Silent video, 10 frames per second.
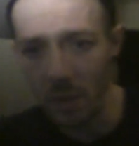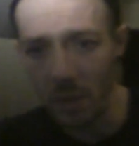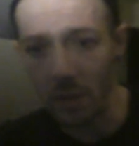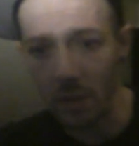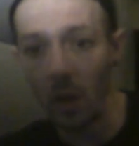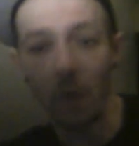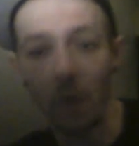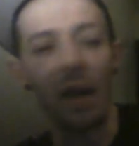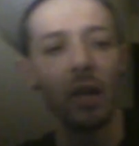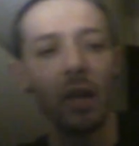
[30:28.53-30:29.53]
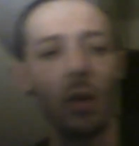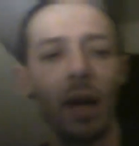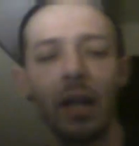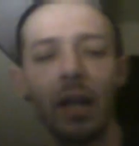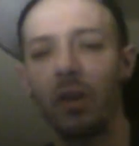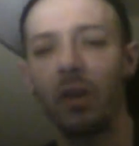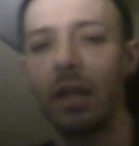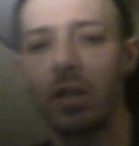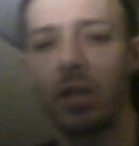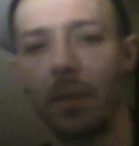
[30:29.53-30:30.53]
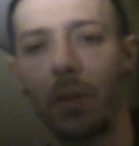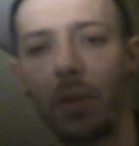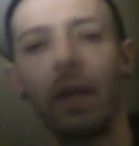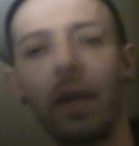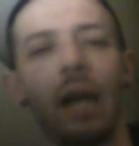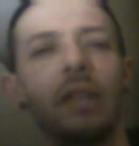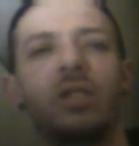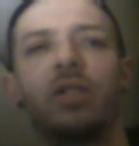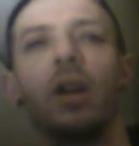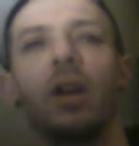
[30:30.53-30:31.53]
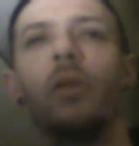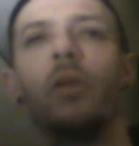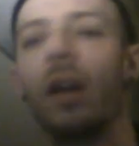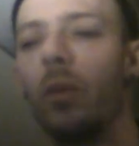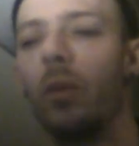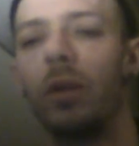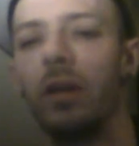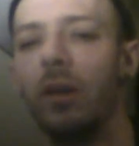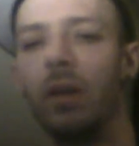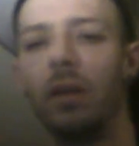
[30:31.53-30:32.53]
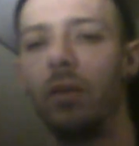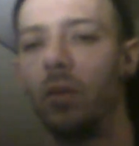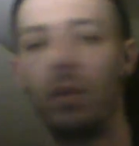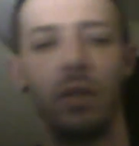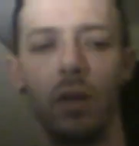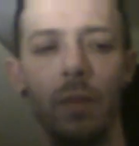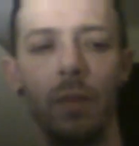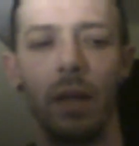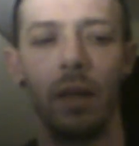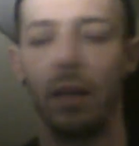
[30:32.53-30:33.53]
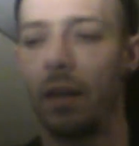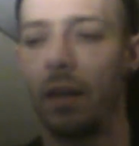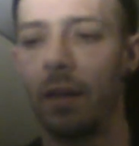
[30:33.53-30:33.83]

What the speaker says: Dude, if I knew how to do that shit, Broly, I so fucking would do it, man. Like,